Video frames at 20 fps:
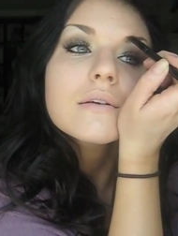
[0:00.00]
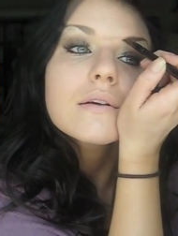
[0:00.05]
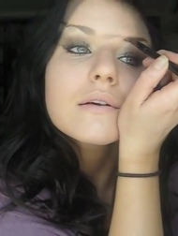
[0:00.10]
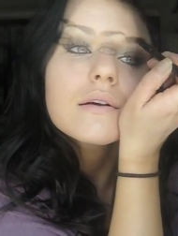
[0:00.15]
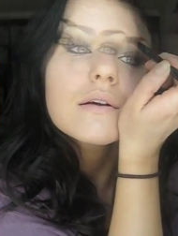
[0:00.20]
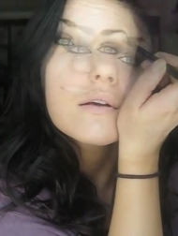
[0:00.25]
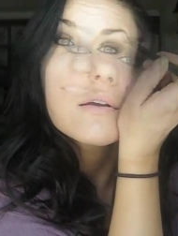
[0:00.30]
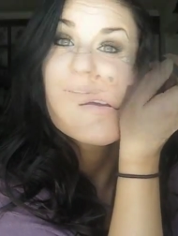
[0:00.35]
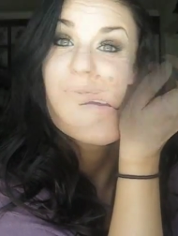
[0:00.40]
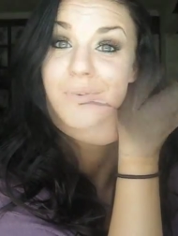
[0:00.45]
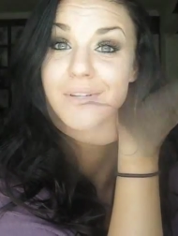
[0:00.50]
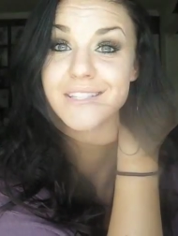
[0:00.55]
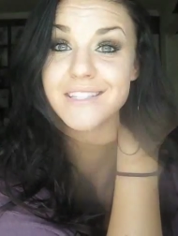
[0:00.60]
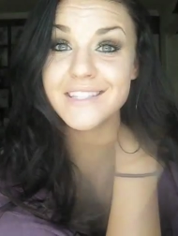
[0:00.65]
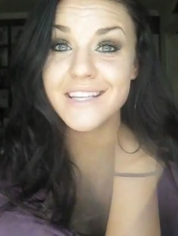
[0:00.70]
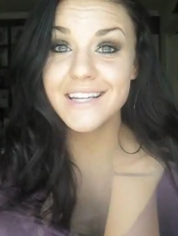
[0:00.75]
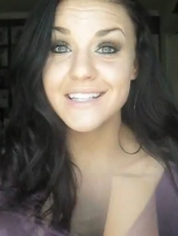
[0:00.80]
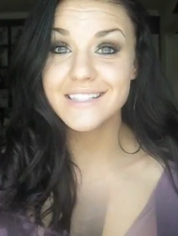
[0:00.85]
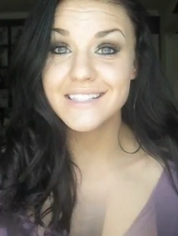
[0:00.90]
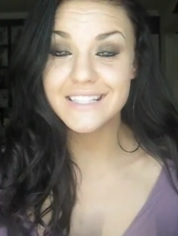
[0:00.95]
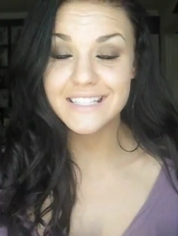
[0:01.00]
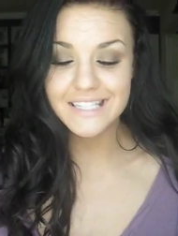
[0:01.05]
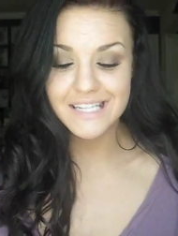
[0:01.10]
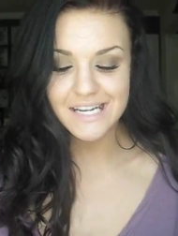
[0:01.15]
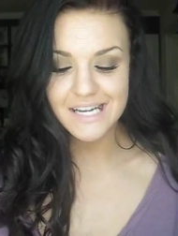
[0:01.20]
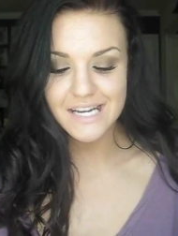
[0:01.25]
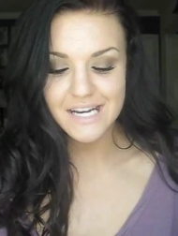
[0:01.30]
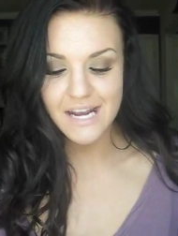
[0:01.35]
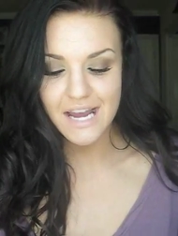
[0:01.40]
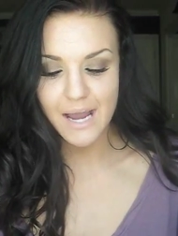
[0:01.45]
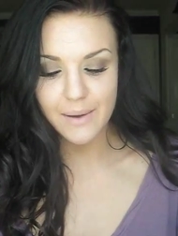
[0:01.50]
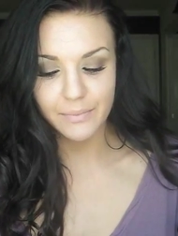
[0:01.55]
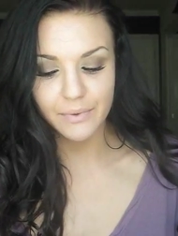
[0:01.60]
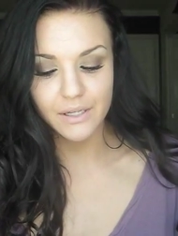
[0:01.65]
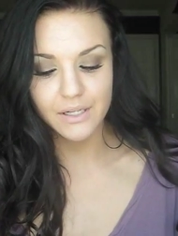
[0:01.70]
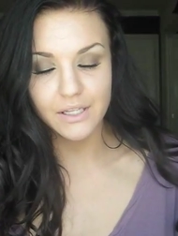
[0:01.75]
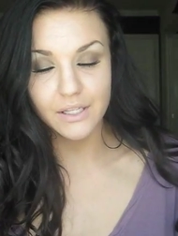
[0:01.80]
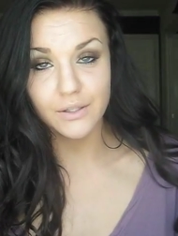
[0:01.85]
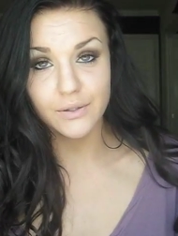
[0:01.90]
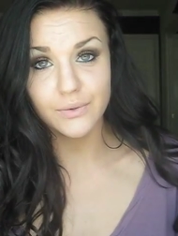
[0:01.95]
Okay, so once that's done, I'm
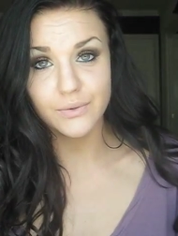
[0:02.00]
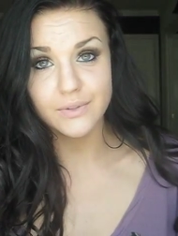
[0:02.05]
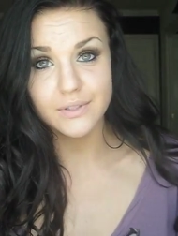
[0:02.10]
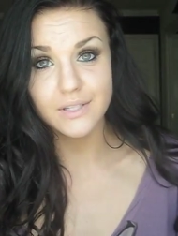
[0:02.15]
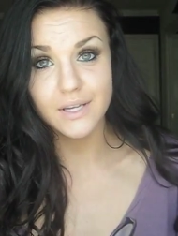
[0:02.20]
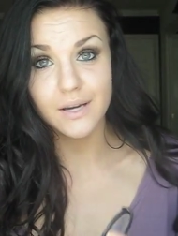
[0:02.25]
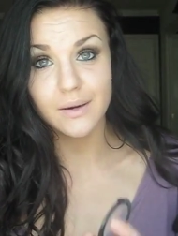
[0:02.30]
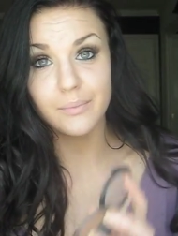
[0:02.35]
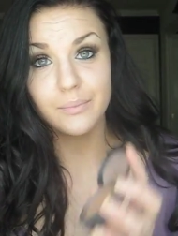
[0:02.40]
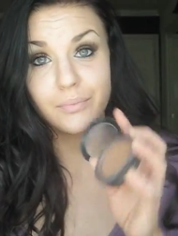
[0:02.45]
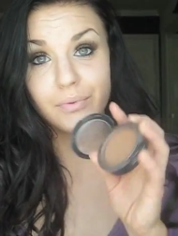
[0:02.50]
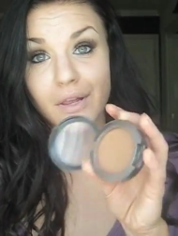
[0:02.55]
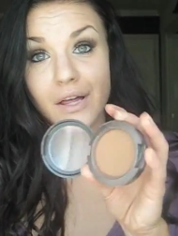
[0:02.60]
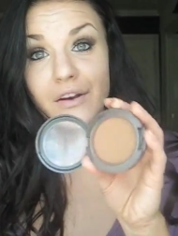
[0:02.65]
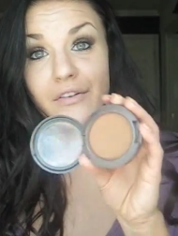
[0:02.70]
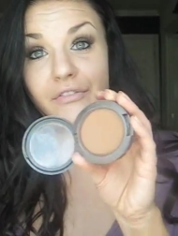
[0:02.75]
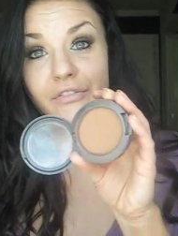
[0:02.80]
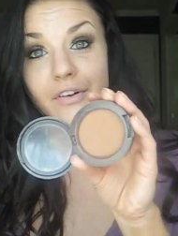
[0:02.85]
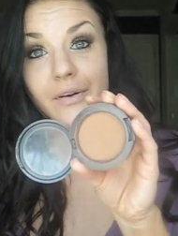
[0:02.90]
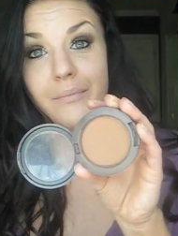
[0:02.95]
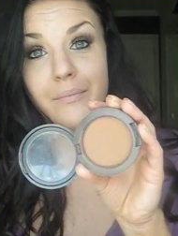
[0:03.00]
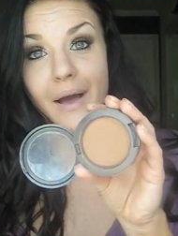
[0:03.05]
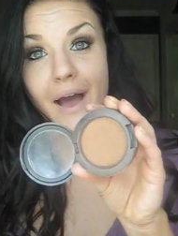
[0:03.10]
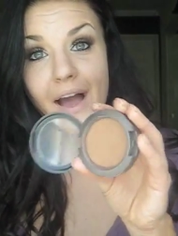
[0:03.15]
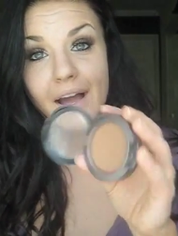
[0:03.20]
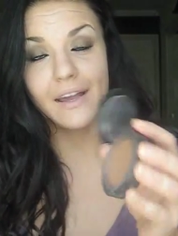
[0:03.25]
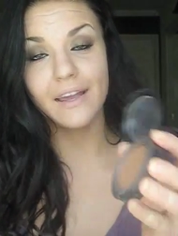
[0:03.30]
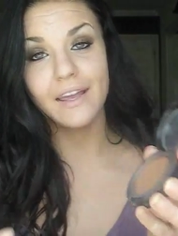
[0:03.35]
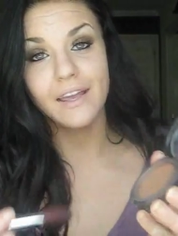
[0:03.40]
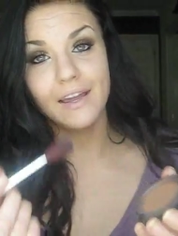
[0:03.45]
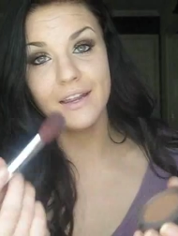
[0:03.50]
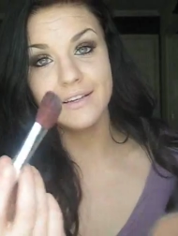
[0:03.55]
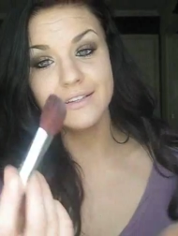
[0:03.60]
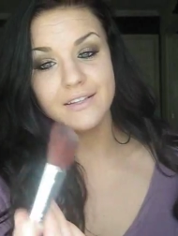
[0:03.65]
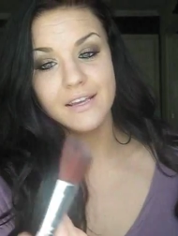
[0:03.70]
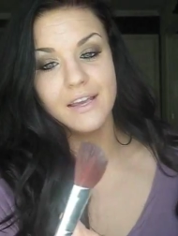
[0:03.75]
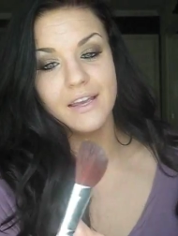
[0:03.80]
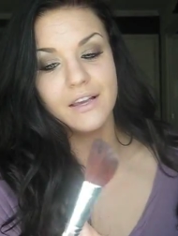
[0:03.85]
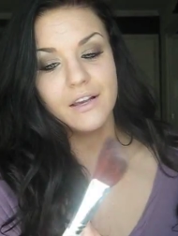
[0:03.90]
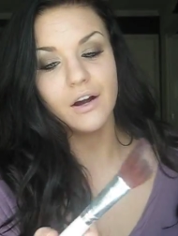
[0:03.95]
gonna use Blanc from MAC
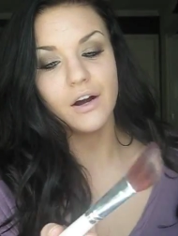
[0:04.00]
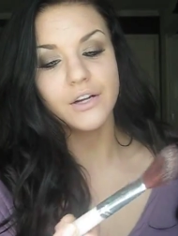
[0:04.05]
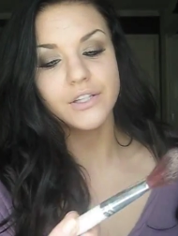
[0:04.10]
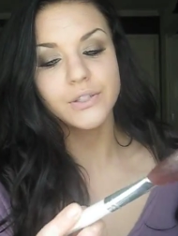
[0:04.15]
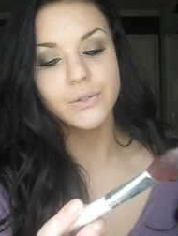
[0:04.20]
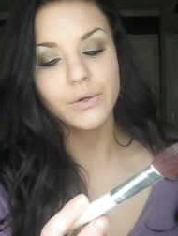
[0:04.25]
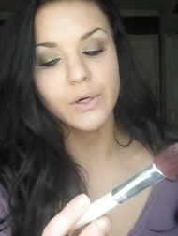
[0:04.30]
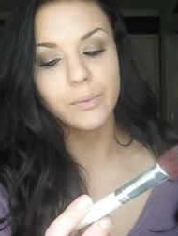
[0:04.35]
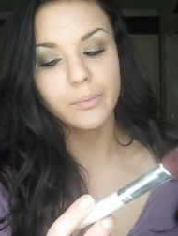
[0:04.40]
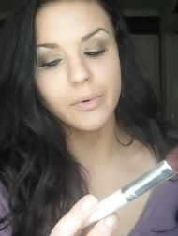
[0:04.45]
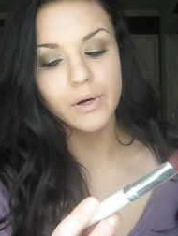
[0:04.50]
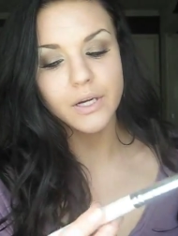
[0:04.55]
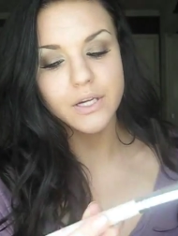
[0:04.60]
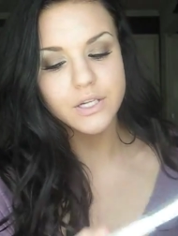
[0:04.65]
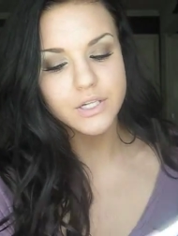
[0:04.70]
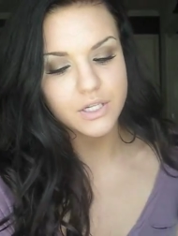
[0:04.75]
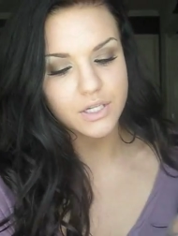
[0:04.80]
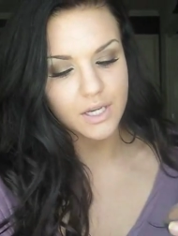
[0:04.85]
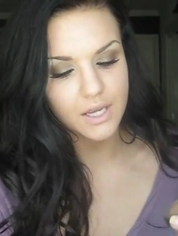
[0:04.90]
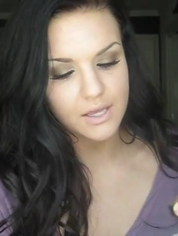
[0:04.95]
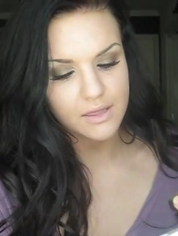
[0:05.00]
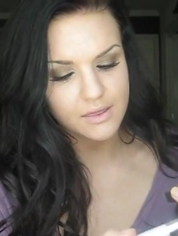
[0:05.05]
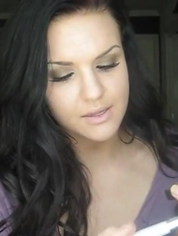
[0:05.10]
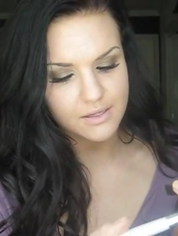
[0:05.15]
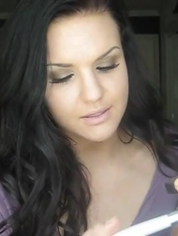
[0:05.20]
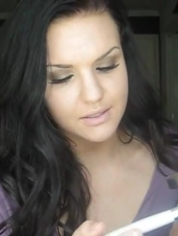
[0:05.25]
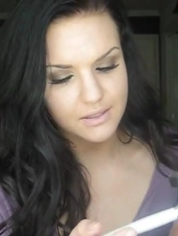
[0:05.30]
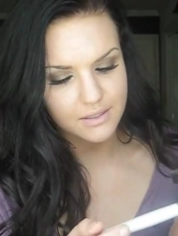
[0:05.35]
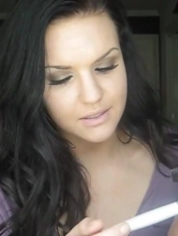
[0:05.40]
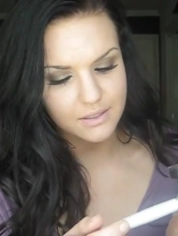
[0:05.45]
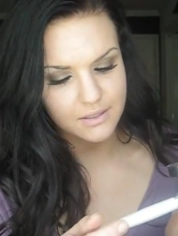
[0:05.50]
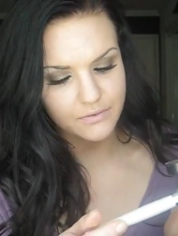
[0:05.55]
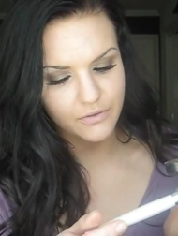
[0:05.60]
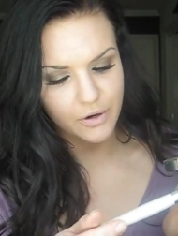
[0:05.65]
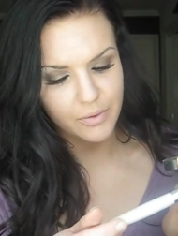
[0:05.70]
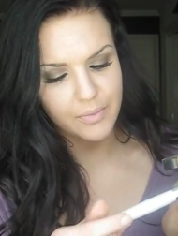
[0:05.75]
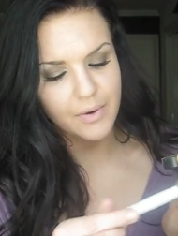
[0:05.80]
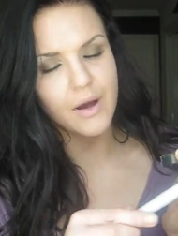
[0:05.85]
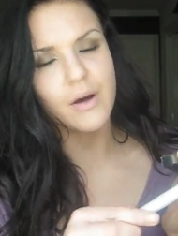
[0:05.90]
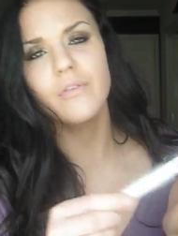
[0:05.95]
and a contouring brush, and this is
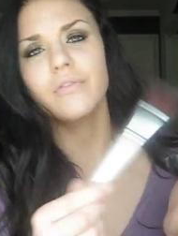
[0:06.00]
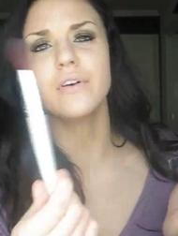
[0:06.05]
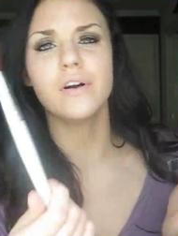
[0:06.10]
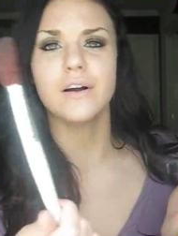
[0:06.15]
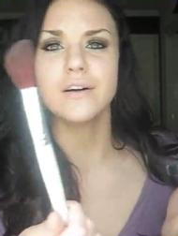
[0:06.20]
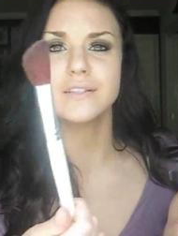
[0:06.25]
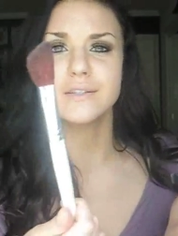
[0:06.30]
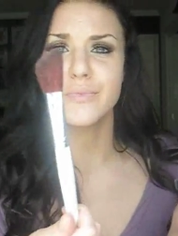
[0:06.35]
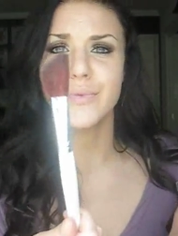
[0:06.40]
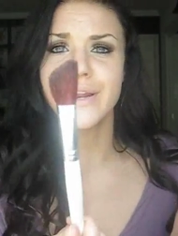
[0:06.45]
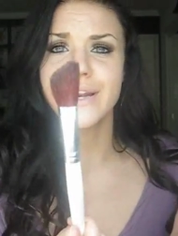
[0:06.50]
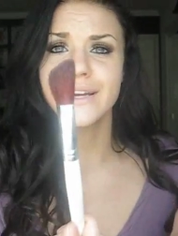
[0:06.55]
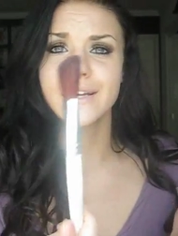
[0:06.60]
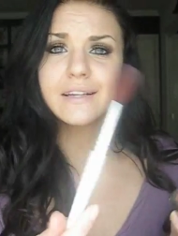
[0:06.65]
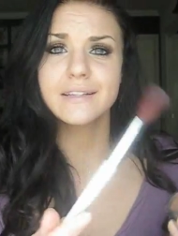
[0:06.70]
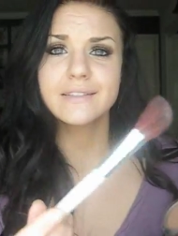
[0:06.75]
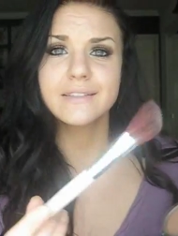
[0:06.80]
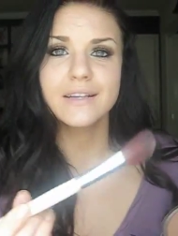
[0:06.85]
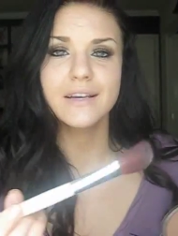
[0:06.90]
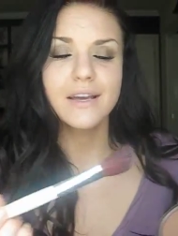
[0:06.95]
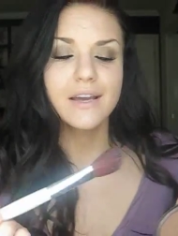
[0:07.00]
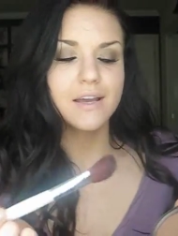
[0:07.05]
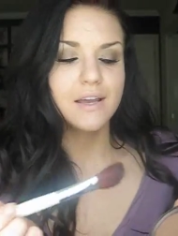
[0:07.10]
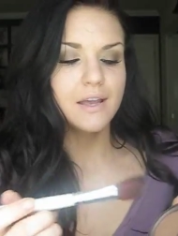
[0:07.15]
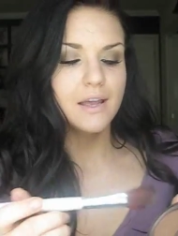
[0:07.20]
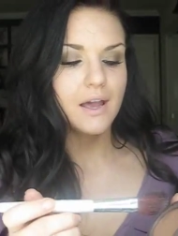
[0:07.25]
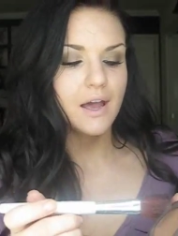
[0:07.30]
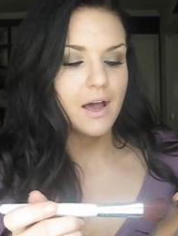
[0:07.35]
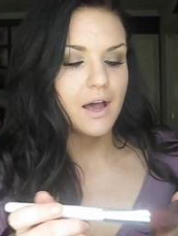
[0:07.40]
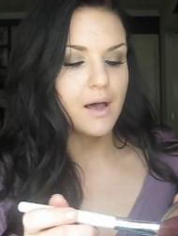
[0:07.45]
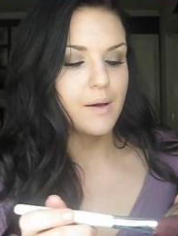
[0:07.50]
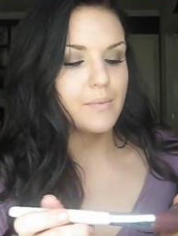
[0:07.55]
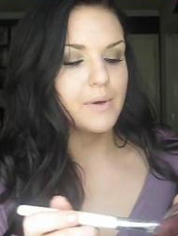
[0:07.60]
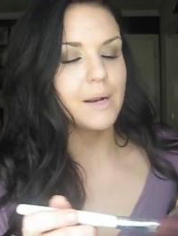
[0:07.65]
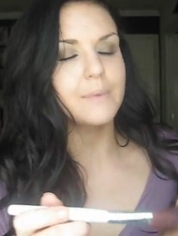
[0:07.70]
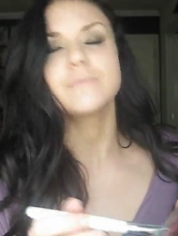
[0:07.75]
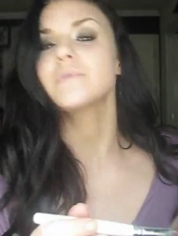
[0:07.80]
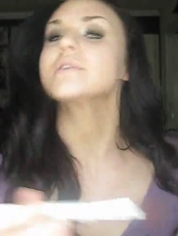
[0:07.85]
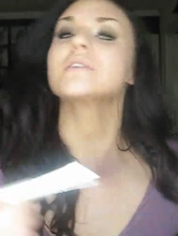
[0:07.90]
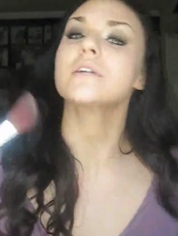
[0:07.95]
from e.l.f. Cosmetics. And
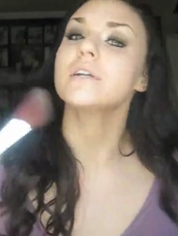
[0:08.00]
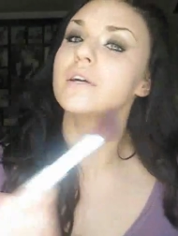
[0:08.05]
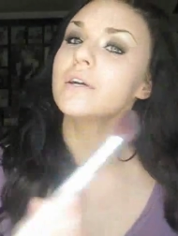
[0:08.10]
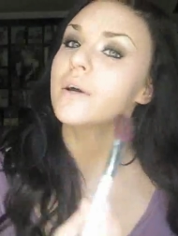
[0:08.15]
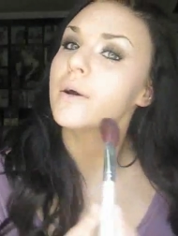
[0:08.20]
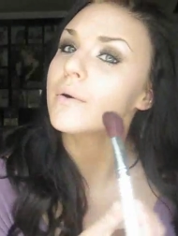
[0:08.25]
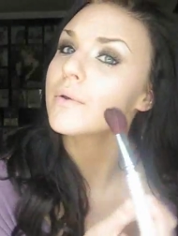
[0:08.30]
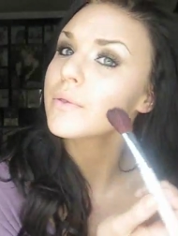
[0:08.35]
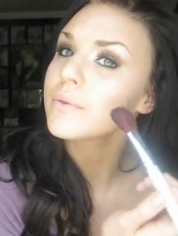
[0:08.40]
I'm just gonna go